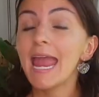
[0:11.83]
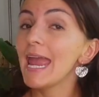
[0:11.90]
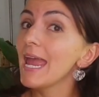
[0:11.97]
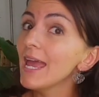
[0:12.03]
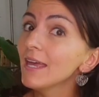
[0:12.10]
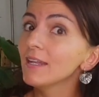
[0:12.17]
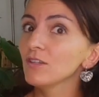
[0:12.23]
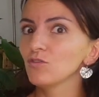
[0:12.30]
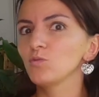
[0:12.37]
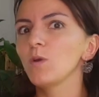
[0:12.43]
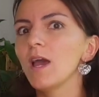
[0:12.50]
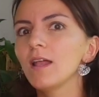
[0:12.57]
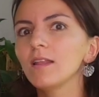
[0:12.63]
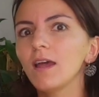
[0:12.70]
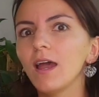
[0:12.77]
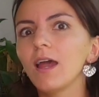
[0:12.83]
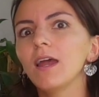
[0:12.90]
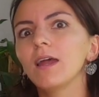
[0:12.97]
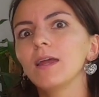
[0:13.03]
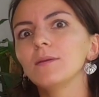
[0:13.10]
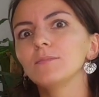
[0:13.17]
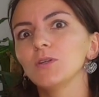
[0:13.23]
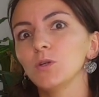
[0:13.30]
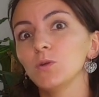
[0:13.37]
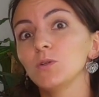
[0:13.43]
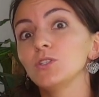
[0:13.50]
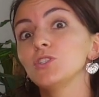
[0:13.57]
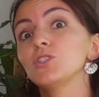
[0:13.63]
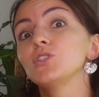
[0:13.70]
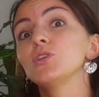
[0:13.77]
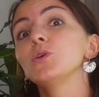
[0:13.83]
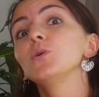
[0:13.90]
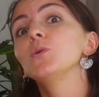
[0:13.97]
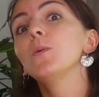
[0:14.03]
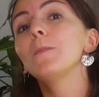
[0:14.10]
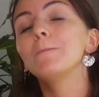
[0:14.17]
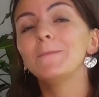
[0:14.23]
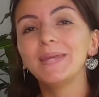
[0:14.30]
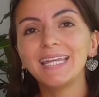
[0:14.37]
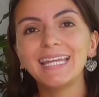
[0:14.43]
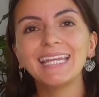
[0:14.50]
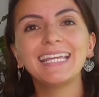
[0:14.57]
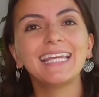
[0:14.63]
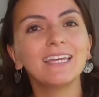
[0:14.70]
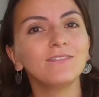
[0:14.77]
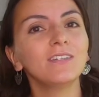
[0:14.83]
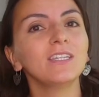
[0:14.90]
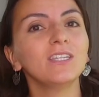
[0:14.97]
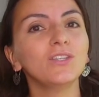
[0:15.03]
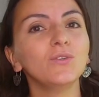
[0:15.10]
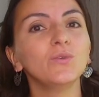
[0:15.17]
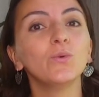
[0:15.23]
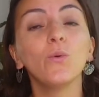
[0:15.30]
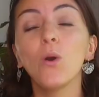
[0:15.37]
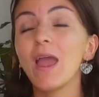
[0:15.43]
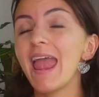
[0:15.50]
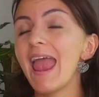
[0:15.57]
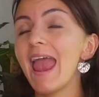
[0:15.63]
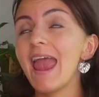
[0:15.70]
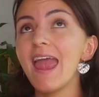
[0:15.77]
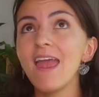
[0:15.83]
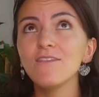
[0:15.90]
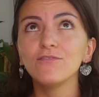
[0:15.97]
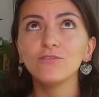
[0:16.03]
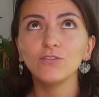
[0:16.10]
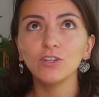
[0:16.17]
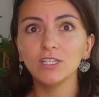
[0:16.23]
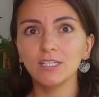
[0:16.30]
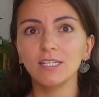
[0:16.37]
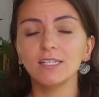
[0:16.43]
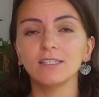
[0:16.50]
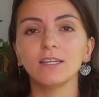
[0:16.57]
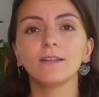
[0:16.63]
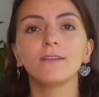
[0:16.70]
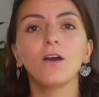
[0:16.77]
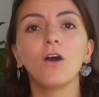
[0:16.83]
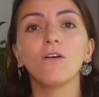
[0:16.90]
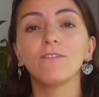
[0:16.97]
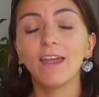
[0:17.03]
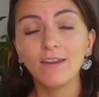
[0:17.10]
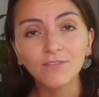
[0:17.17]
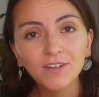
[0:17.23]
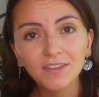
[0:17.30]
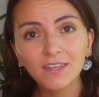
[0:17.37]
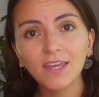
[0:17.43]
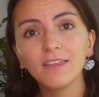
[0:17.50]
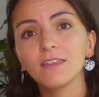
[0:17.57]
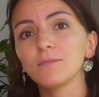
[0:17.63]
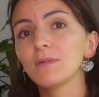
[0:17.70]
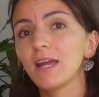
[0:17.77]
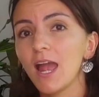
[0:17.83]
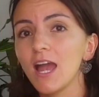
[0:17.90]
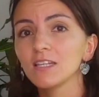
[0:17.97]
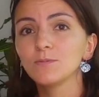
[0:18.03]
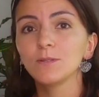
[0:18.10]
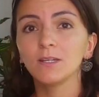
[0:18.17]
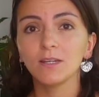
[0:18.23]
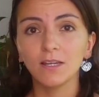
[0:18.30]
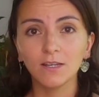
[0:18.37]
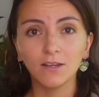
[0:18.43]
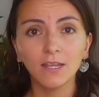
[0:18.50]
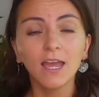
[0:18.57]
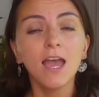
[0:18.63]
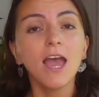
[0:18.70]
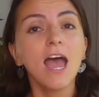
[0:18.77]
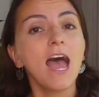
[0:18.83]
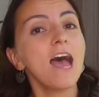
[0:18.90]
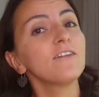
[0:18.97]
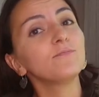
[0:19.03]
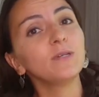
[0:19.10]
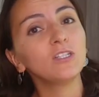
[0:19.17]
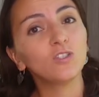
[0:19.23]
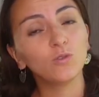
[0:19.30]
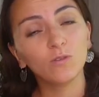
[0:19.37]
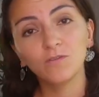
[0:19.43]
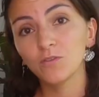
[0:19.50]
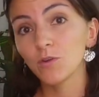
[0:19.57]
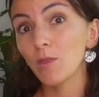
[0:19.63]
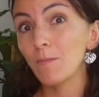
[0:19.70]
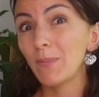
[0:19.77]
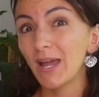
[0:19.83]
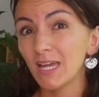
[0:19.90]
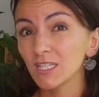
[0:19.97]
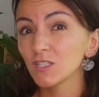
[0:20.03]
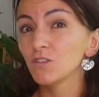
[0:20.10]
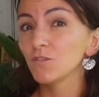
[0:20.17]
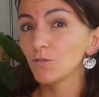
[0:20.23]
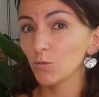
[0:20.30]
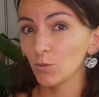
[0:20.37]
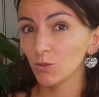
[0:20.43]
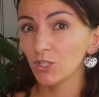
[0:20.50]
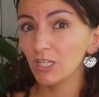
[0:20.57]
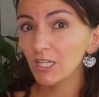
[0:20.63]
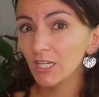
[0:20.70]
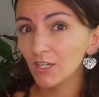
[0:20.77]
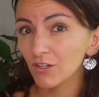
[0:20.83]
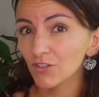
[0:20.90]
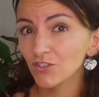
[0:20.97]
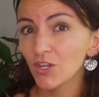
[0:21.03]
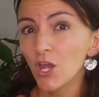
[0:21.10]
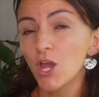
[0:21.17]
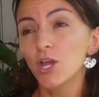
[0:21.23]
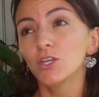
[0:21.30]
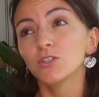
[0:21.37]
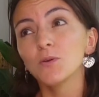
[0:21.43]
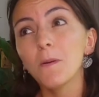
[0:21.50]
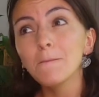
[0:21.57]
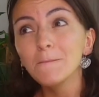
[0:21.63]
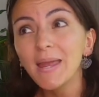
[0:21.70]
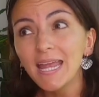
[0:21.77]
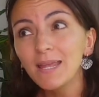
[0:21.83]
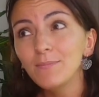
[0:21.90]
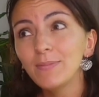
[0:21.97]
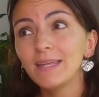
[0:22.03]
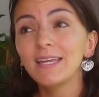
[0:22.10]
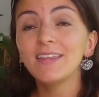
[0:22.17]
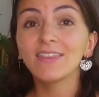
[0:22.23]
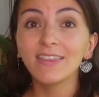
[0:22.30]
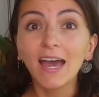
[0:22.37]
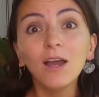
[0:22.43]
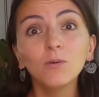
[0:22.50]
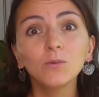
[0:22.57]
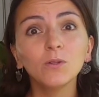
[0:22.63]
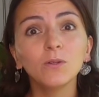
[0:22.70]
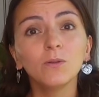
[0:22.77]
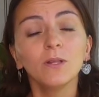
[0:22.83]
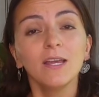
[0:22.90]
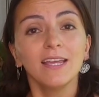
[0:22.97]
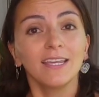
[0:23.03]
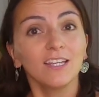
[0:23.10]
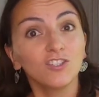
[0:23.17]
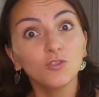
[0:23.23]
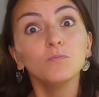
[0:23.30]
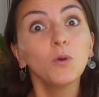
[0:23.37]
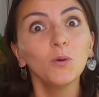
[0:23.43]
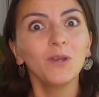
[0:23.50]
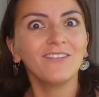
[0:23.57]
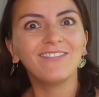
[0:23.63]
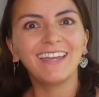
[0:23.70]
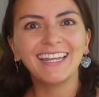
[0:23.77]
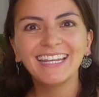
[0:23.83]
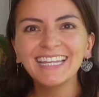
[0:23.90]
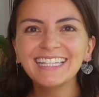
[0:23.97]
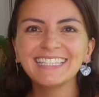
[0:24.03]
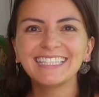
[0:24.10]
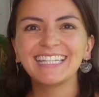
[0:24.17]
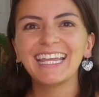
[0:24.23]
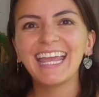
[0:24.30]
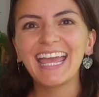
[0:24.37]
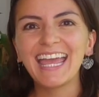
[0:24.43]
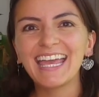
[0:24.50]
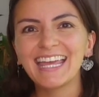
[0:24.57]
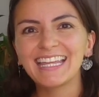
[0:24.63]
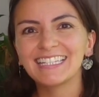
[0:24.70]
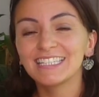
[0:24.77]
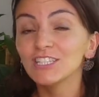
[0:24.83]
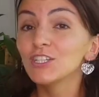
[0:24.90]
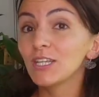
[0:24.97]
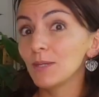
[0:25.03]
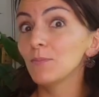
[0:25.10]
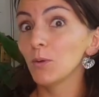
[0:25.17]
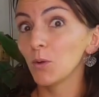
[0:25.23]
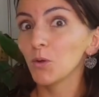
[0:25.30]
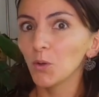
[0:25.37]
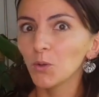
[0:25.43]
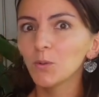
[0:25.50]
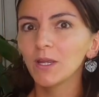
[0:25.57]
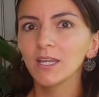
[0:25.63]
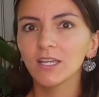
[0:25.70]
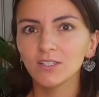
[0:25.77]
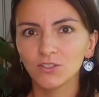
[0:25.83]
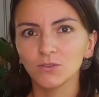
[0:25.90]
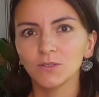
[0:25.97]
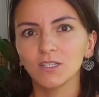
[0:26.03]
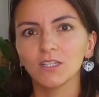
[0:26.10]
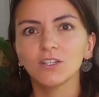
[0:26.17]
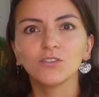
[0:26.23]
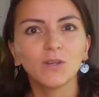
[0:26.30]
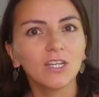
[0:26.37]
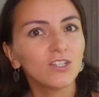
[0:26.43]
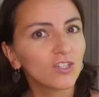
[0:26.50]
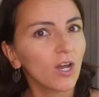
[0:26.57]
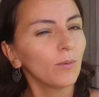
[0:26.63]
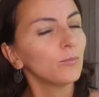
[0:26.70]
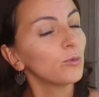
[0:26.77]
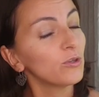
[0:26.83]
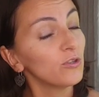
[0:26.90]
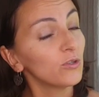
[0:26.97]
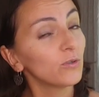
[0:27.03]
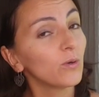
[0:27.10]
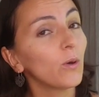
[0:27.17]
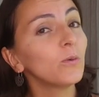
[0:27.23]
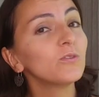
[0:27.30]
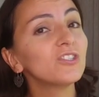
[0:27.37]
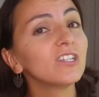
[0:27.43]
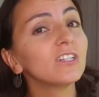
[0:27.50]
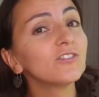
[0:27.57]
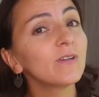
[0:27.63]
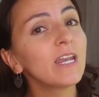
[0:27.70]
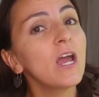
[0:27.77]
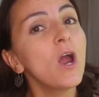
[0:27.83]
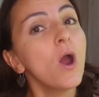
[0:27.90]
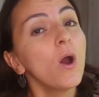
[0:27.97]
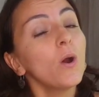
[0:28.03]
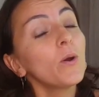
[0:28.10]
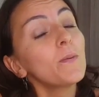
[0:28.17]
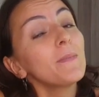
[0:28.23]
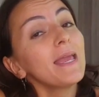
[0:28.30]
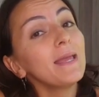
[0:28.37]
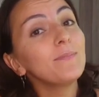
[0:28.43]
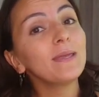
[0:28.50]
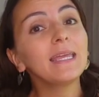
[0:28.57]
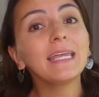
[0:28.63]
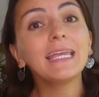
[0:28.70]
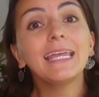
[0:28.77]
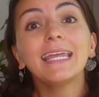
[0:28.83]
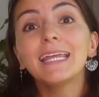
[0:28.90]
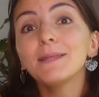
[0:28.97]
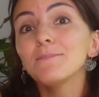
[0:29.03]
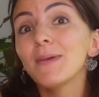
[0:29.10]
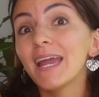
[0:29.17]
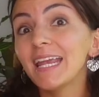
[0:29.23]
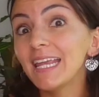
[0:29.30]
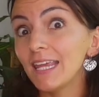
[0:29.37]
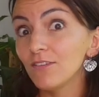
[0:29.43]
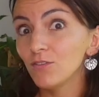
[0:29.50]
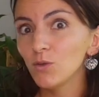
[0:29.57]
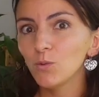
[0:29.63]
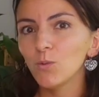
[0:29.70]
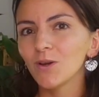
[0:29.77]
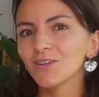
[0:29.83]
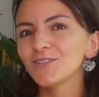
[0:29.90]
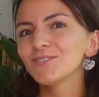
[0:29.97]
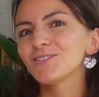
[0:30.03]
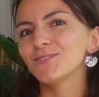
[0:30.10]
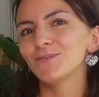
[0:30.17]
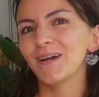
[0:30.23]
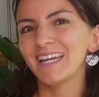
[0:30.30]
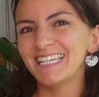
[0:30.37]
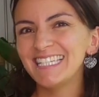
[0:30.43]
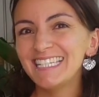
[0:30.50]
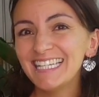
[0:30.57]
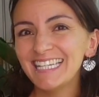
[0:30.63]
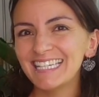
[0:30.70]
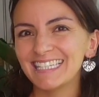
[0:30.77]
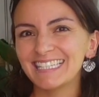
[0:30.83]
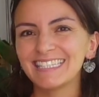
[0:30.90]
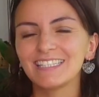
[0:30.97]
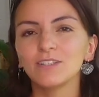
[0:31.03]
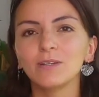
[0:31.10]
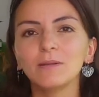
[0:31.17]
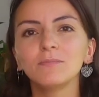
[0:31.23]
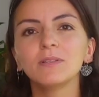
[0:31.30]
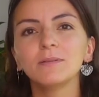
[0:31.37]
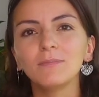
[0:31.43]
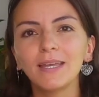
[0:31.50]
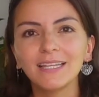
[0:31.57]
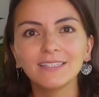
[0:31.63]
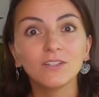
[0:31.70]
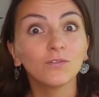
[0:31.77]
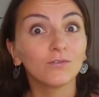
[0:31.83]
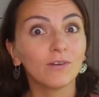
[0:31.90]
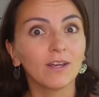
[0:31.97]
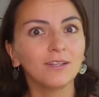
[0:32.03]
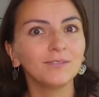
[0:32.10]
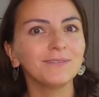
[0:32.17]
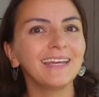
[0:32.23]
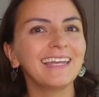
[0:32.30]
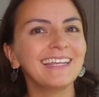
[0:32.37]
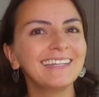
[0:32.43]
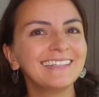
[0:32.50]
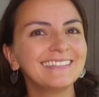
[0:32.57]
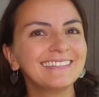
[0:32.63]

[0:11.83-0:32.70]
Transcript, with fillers: and as well I'm going to be giving you every detail of everything that my husband and I have been doing for the past four years. So maybe that will get you motivated and to keep on going and doing a great job with your own children, or maybe it might give you one or two ideas to implement right away.